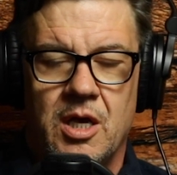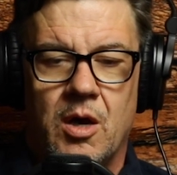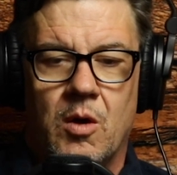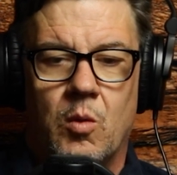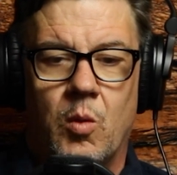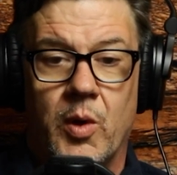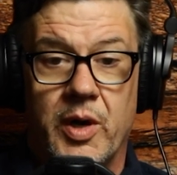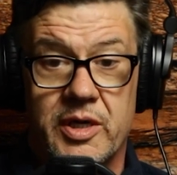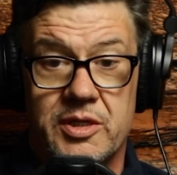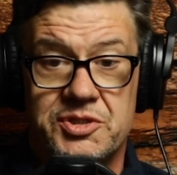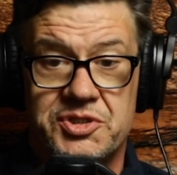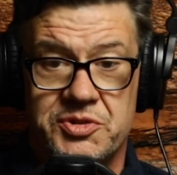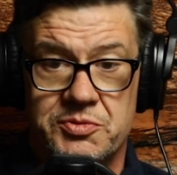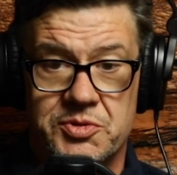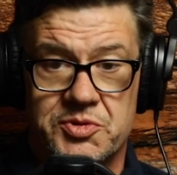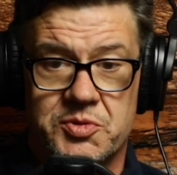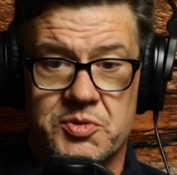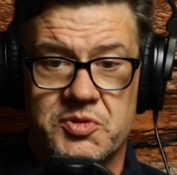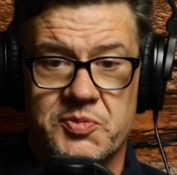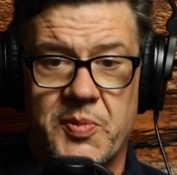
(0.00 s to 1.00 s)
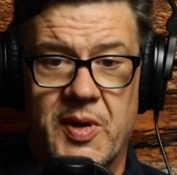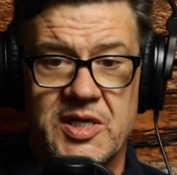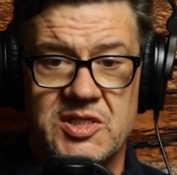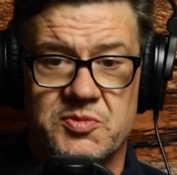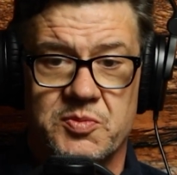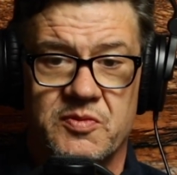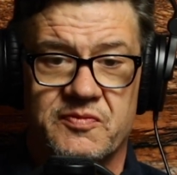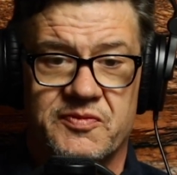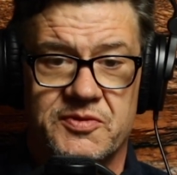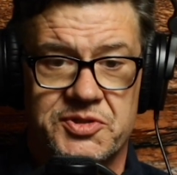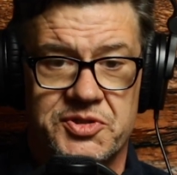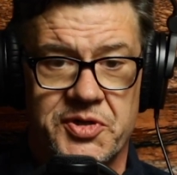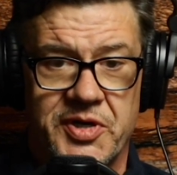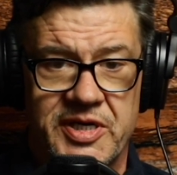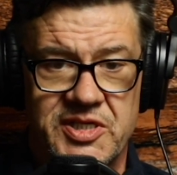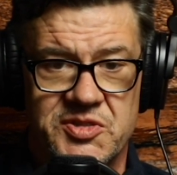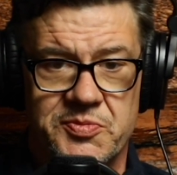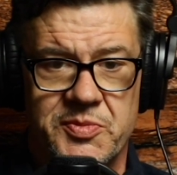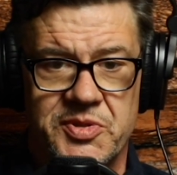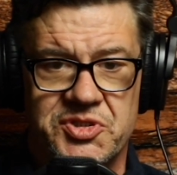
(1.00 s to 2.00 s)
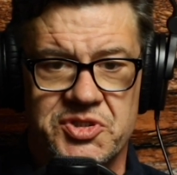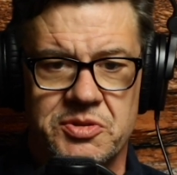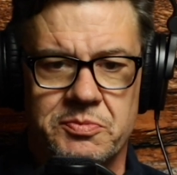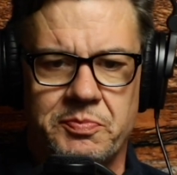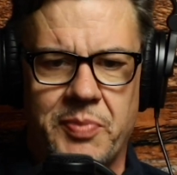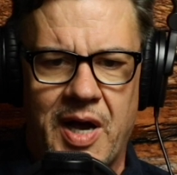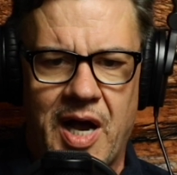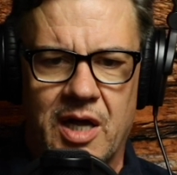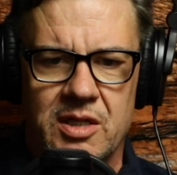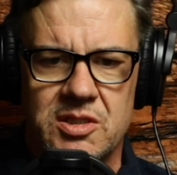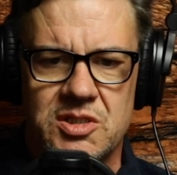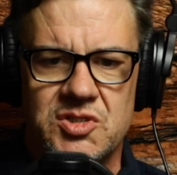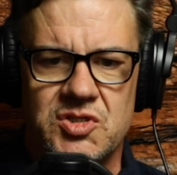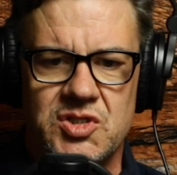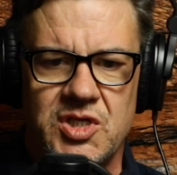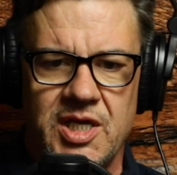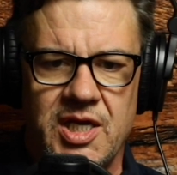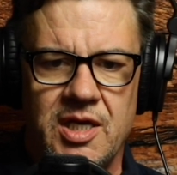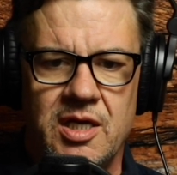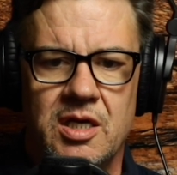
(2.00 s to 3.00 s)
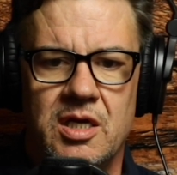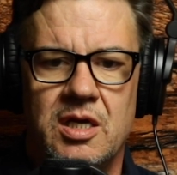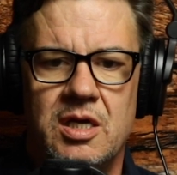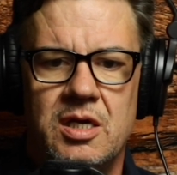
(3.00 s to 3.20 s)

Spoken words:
where she was responsible for transmission policy,